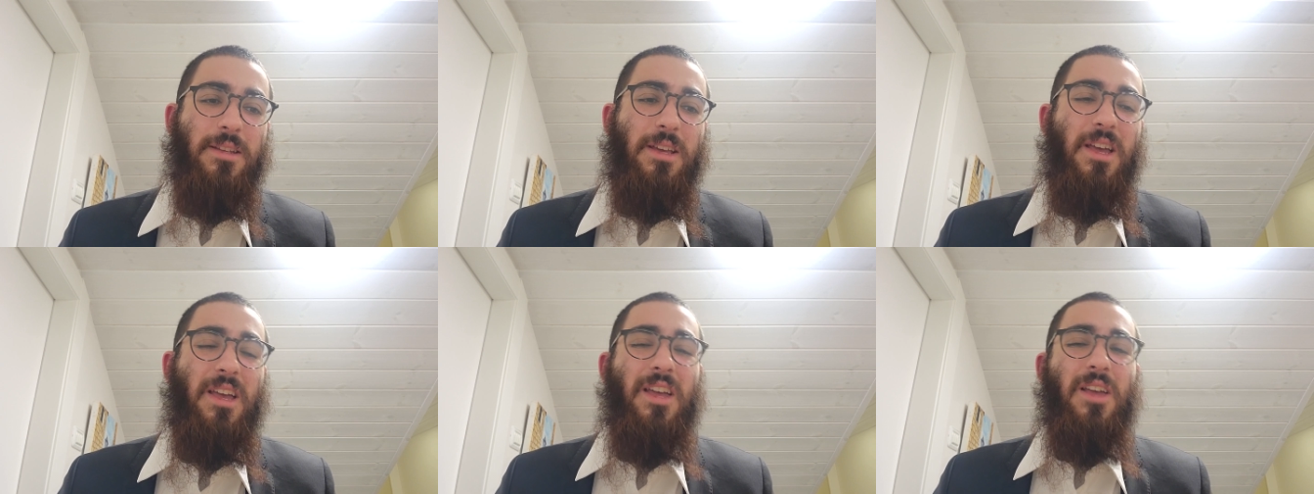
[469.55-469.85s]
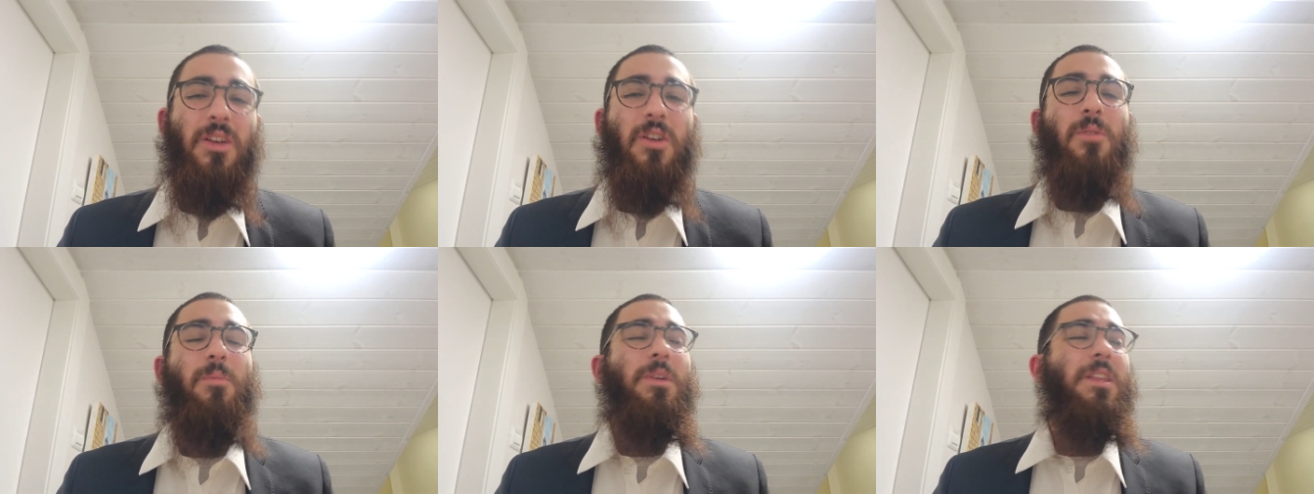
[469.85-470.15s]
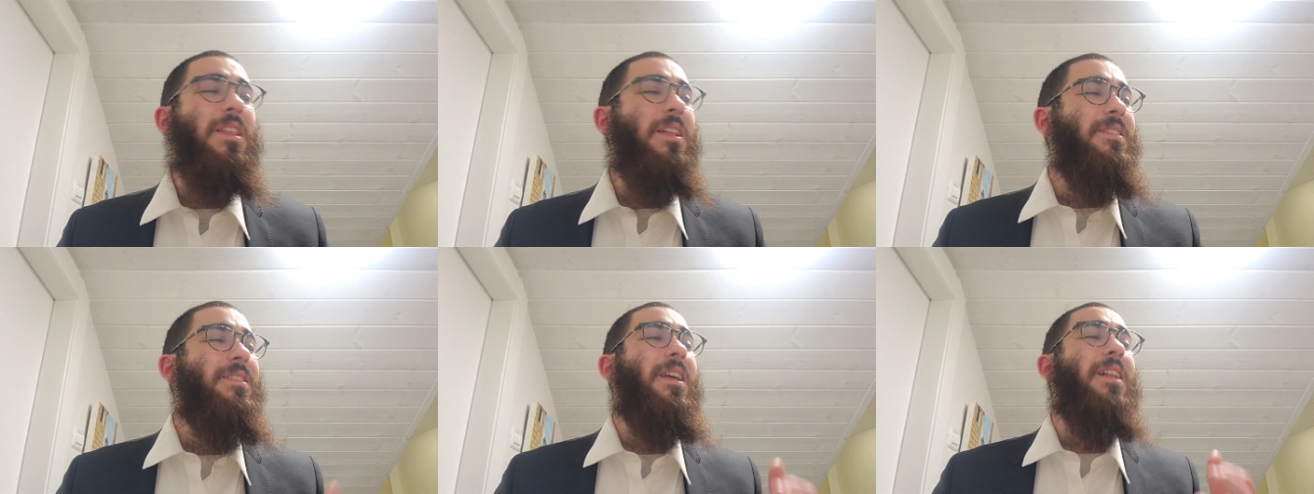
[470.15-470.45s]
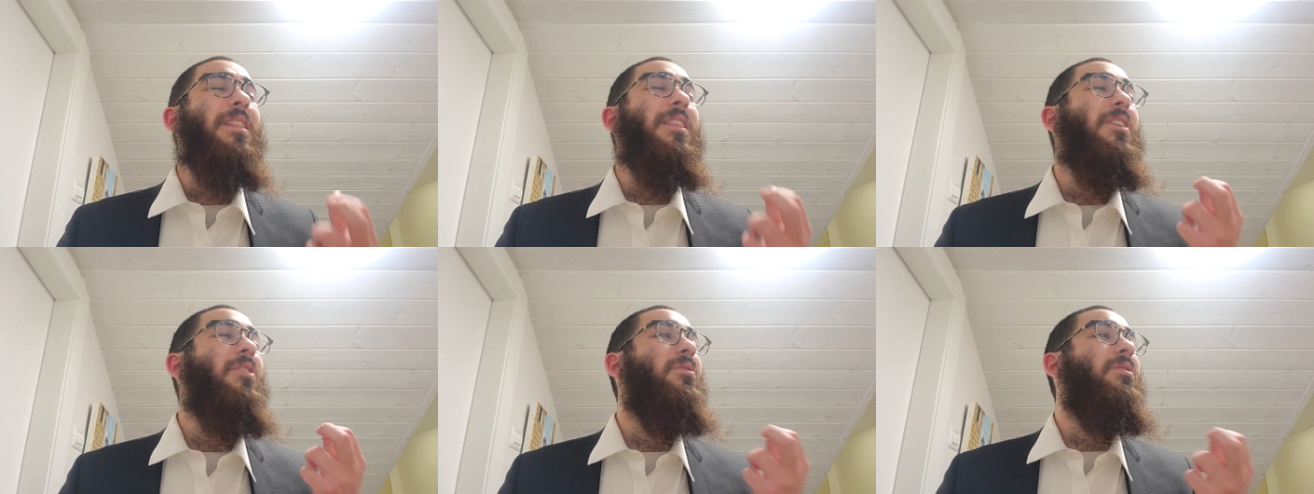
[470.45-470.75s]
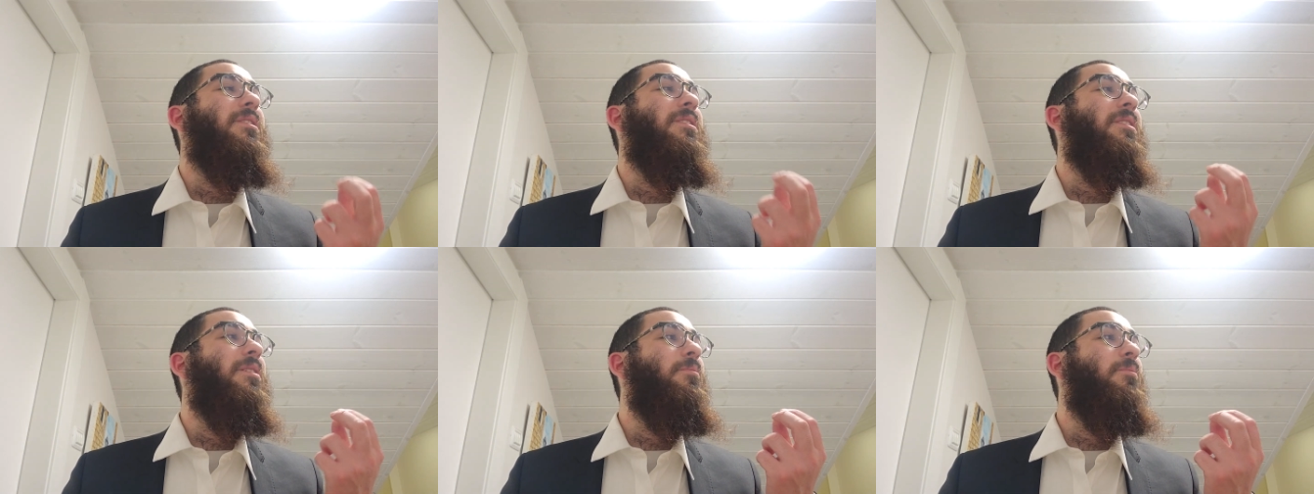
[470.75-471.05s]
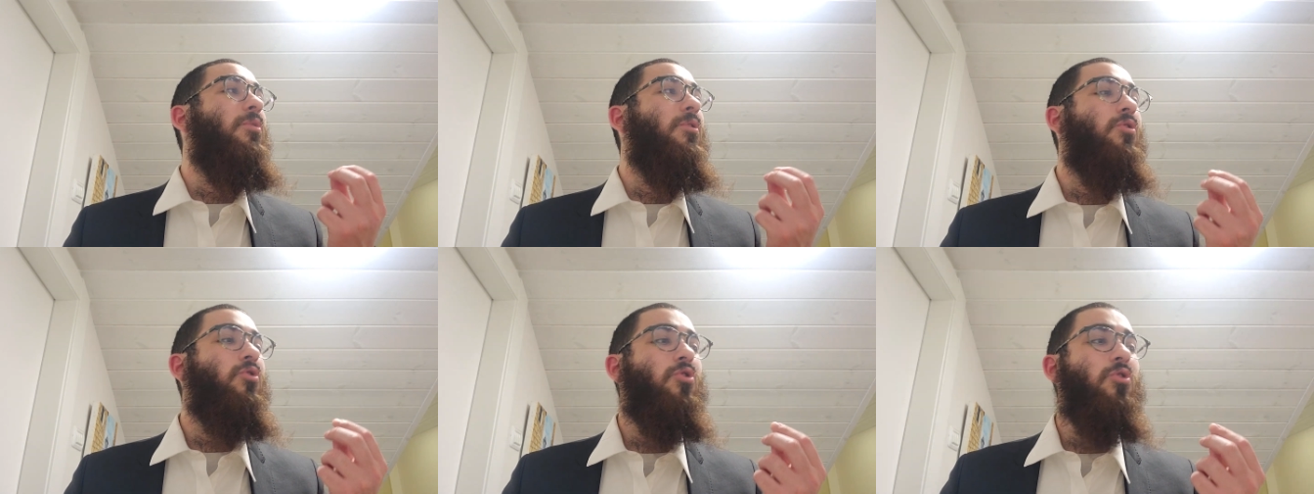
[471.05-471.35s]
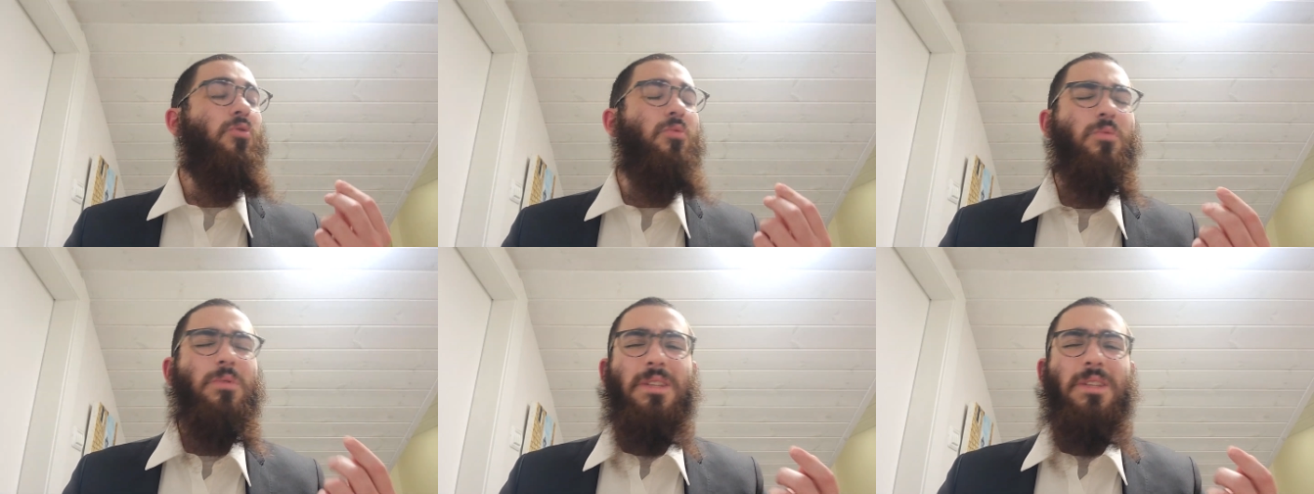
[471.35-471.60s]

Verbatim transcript: It could be that a little simple Jew